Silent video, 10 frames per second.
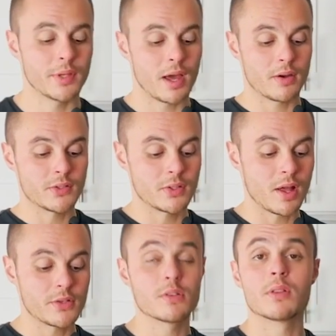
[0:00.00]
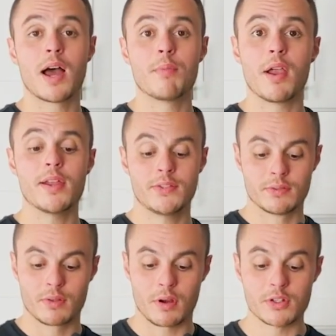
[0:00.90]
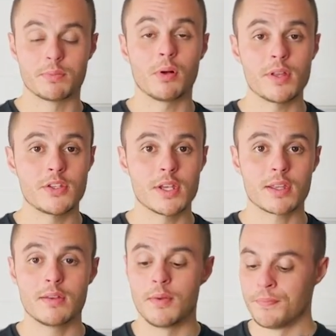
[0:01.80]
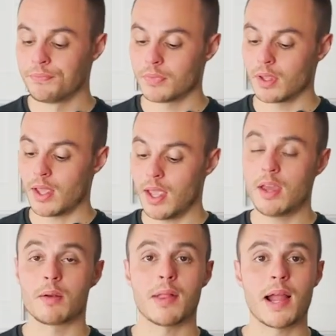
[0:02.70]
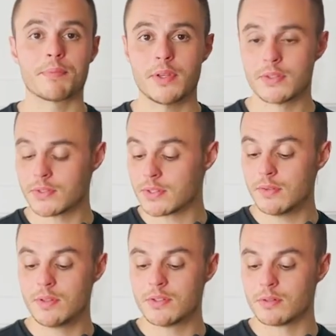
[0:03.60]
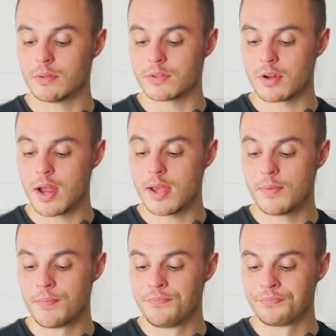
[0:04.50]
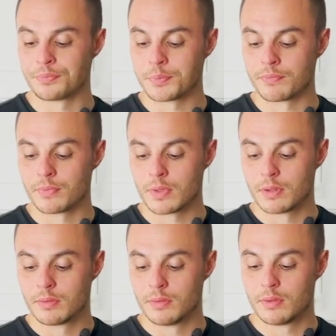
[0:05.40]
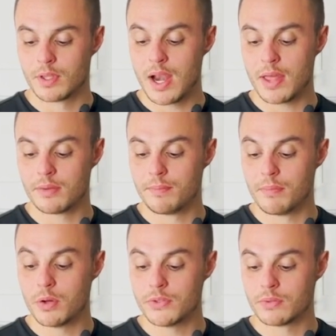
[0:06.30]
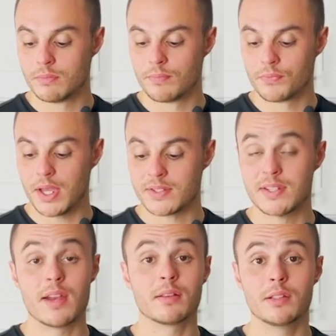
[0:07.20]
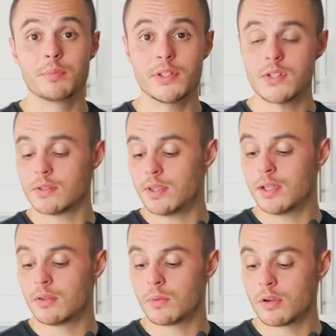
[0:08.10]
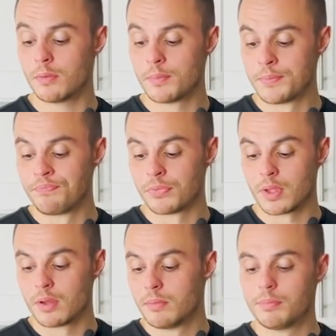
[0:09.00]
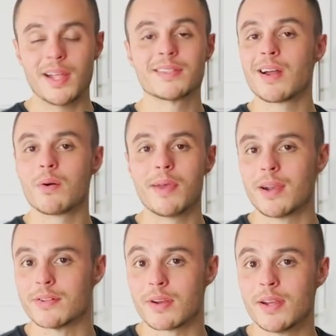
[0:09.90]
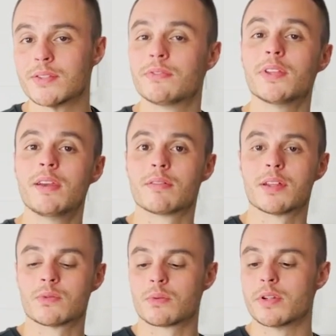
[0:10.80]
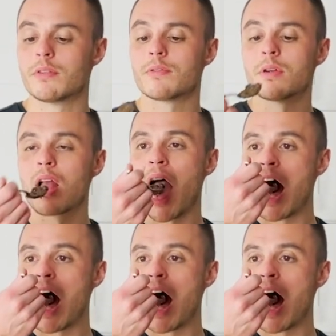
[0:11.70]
We got our cilantro lime rice, our chipotle chicken, and our black beans. Let's give these a little try. They're not the most aesthetically pleasing thing in the world, but that's not what matters, all right? It's flavor. That's what we're here for.